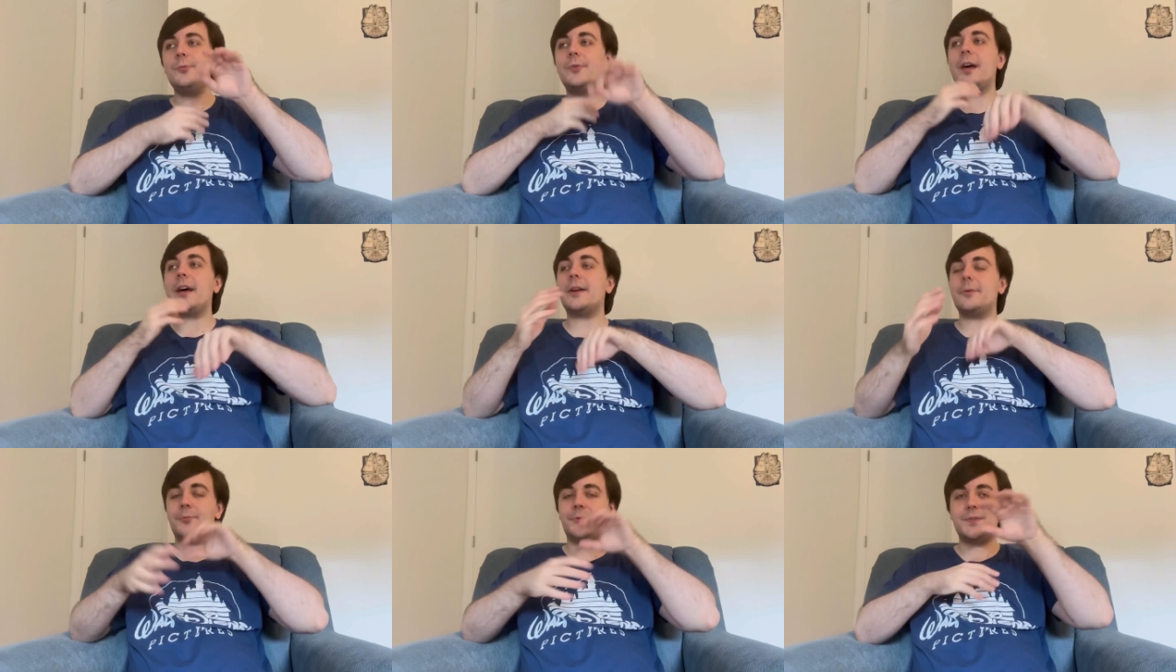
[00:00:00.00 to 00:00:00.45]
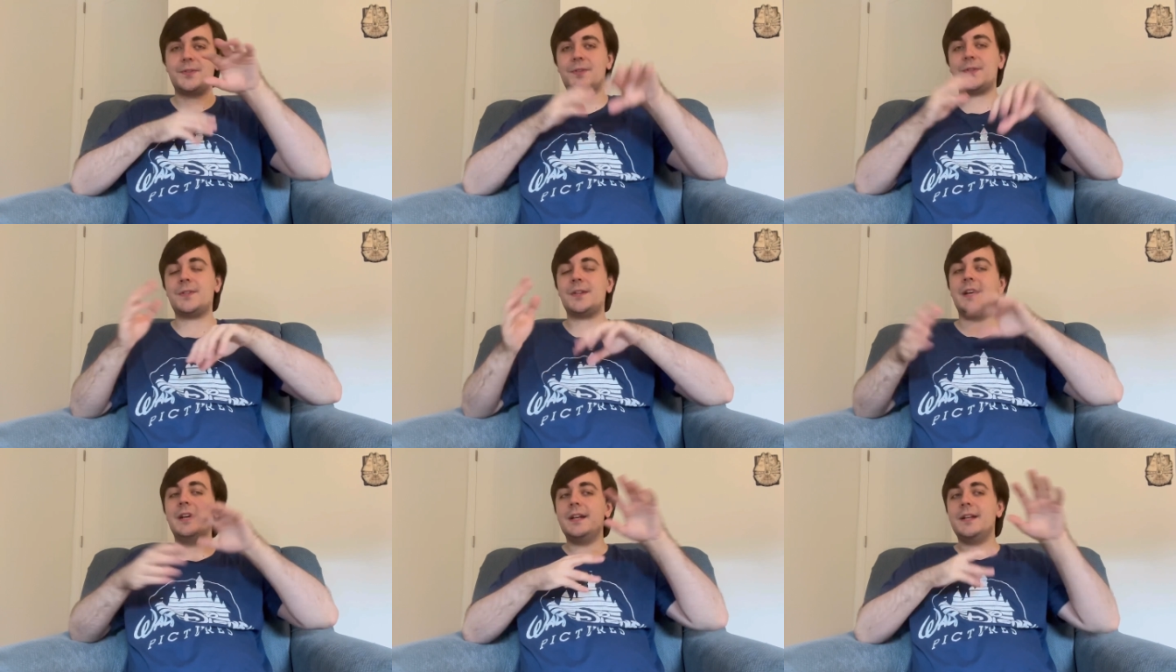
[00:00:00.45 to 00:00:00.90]
that it
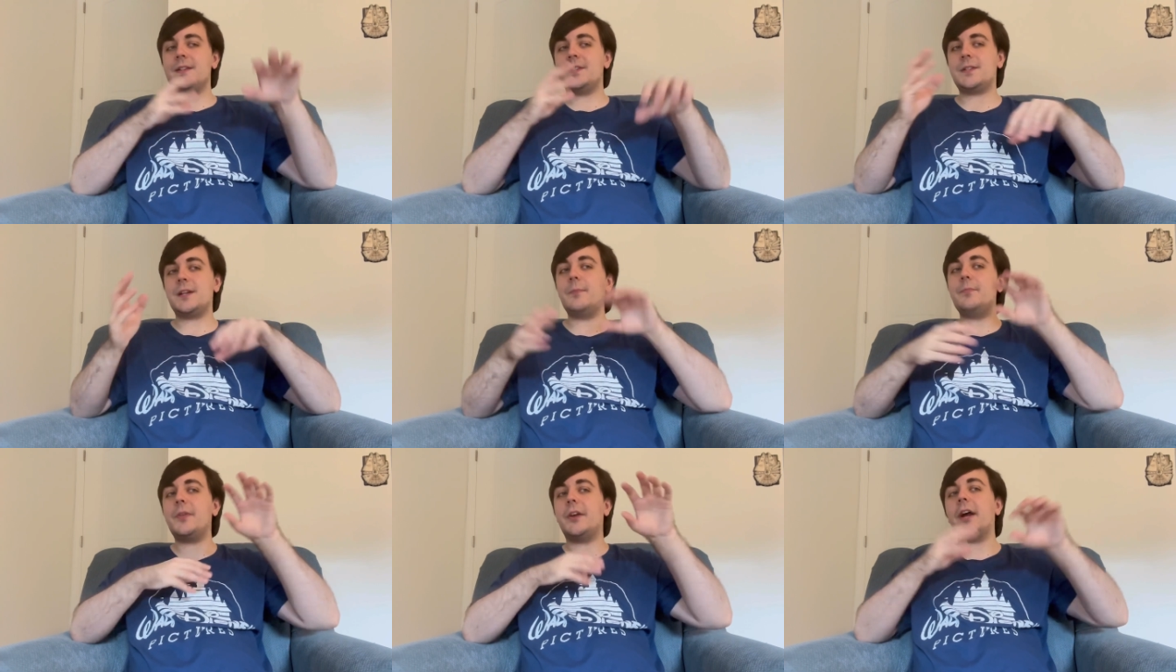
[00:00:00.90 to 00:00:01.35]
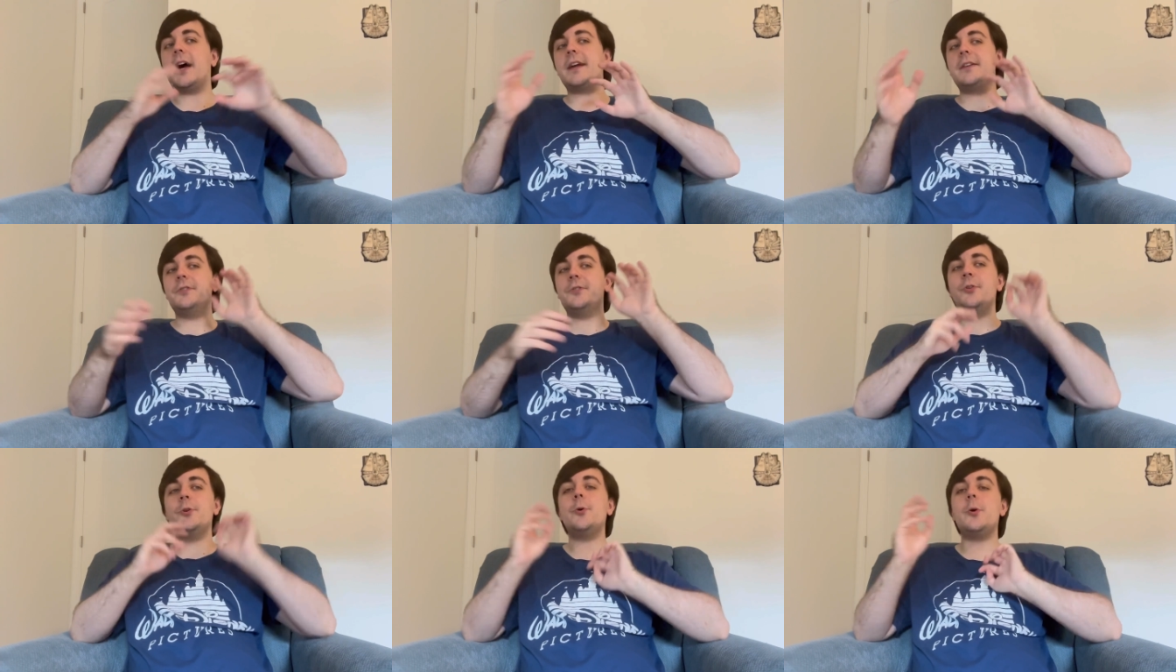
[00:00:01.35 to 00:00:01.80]
was some that
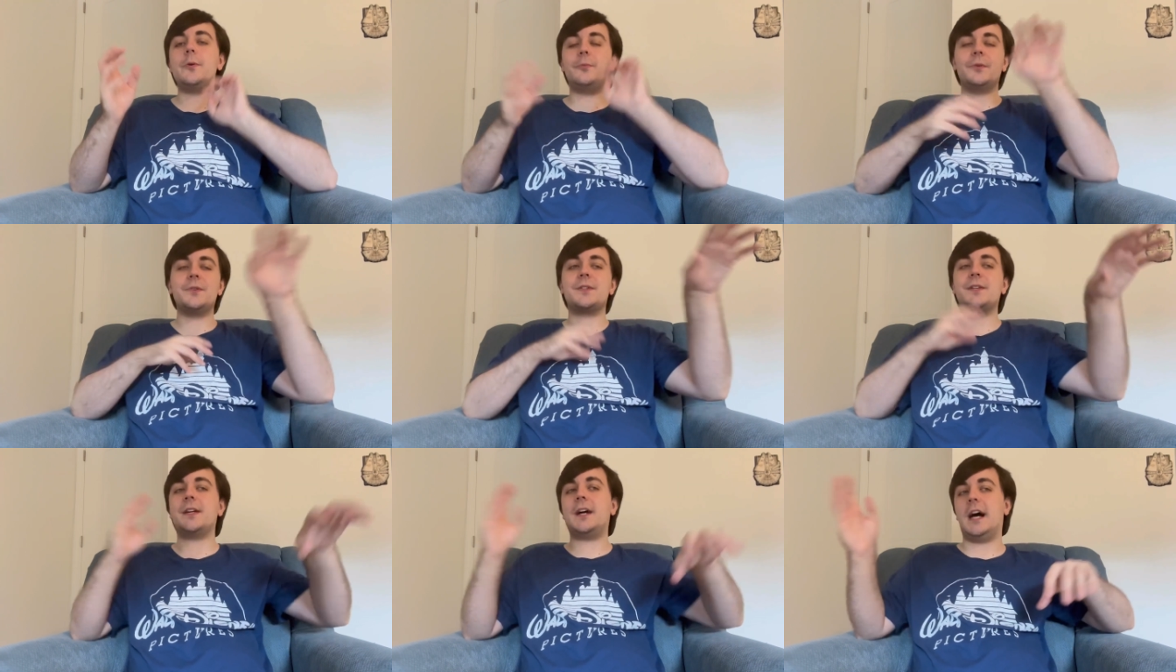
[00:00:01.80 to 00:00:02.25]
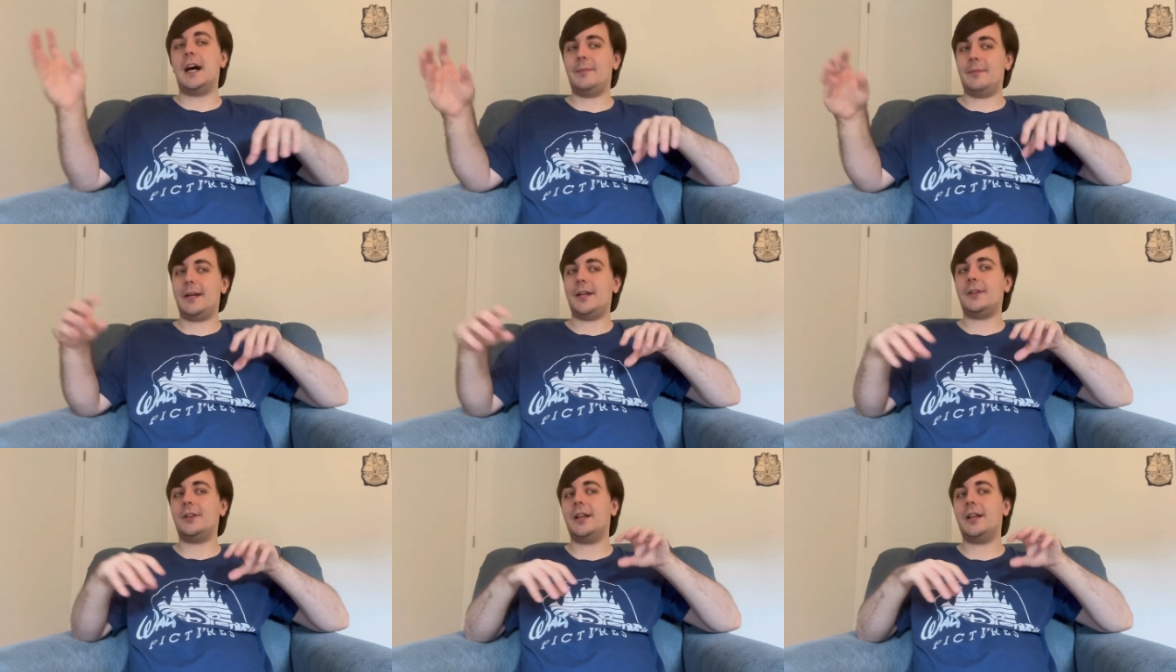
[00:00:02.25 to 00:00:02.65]
I knew it was coming.